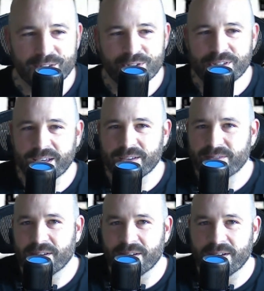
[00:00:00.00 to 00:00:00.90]
interesting
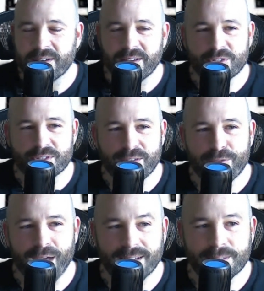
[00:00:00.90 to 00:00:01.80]

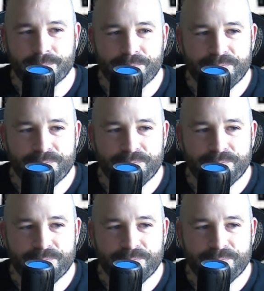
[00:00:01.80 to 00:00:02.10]
fact.